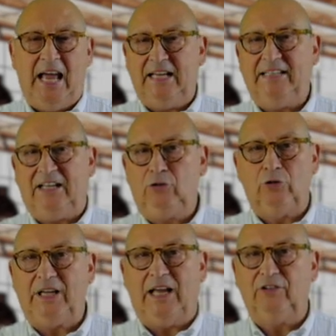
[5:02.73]
and that you
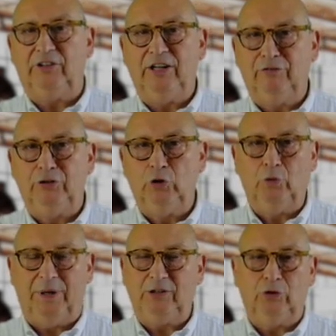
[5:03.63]
can review
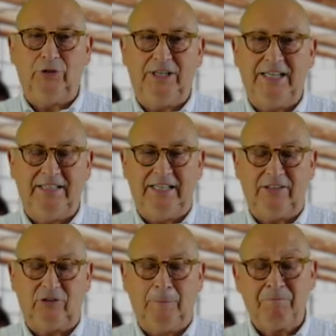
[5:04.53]
when you need
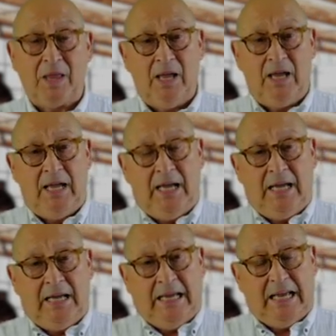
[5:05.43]
it.
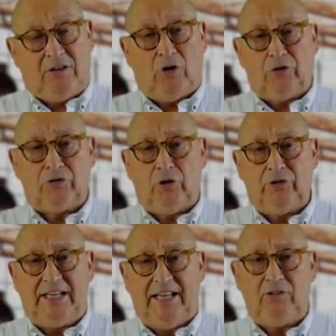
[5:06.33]
It's also
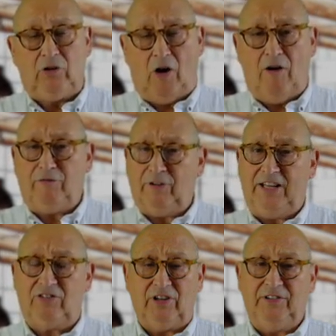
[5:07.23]
the end of
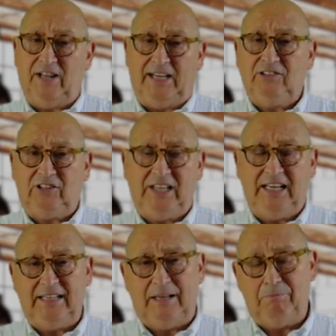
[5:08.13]
lesson
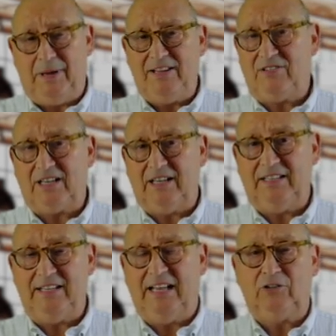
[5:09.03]
19 and basically
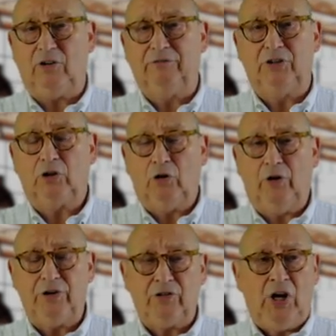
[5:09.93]
the end of the
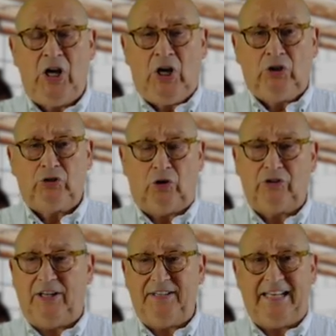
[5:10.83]
course. So
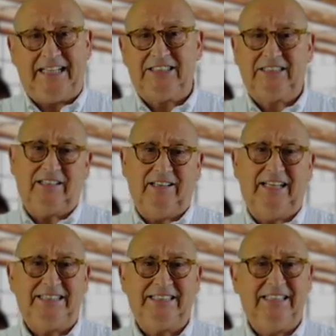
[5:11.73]
the next
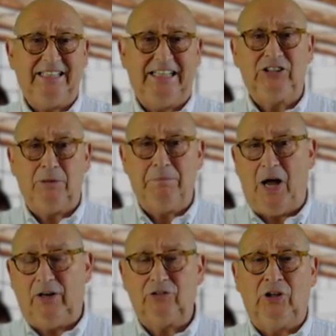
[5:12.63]
lesson is
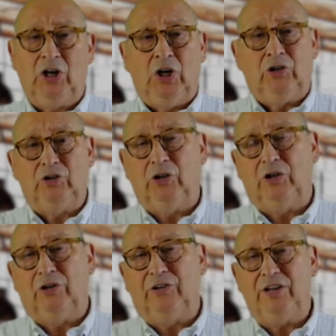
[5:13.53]
about the
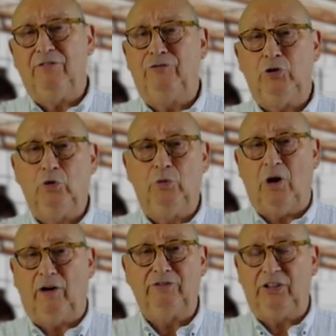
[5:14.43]
review
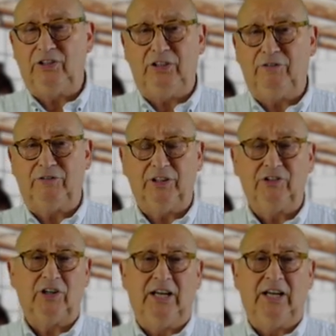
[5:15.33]
of the different